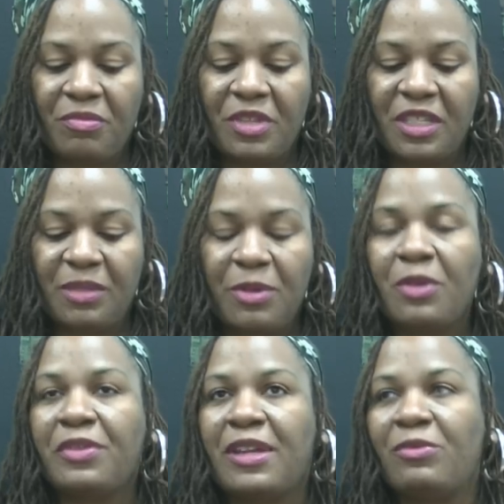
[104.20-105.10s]
this
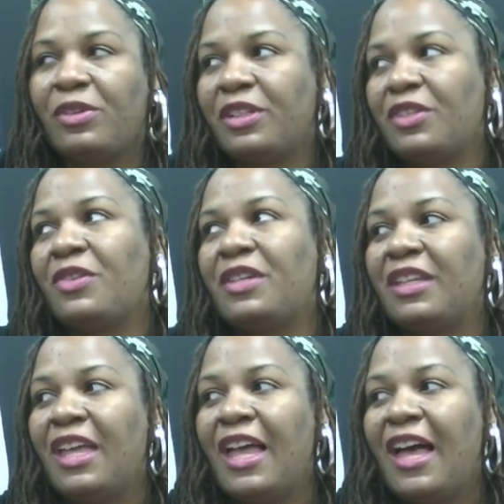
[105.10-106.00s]
mural that I'm working on,
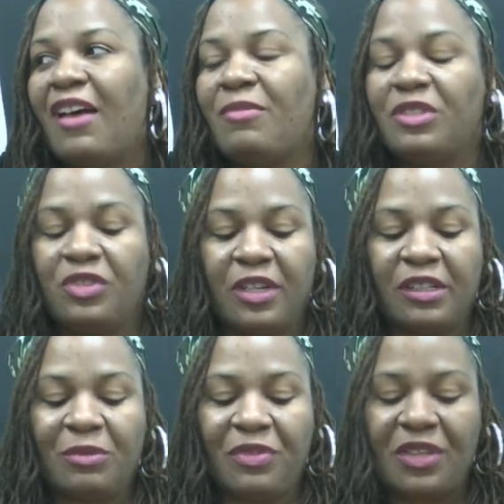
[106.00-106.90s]
I've been
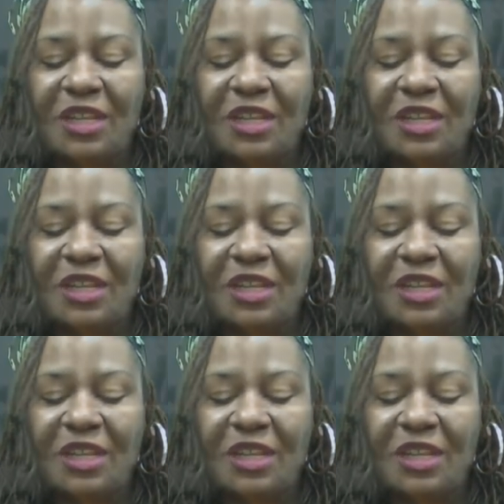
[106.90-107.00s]
struggling with the